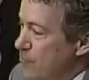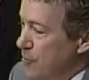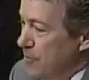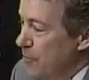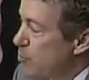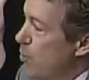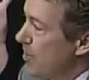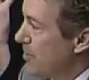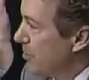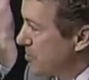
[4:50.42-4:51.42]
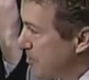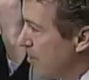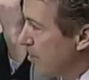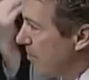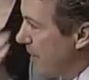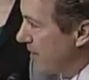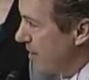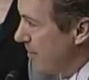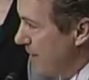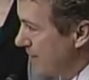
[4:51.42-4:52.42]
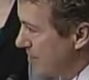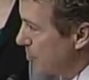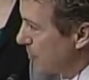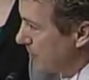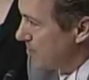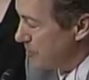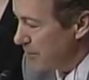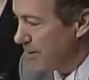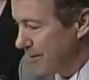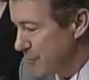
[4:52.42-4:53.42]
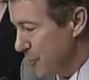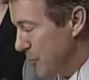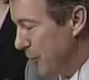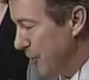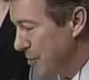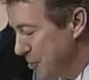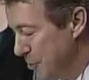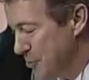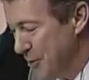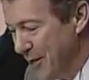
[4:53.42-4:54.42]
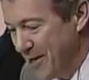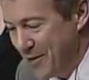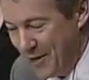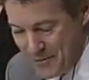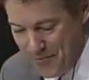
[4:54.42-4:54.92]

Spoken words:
for 20 years to talk about how bad these toilets are, and this was a good excuse today. Thanks.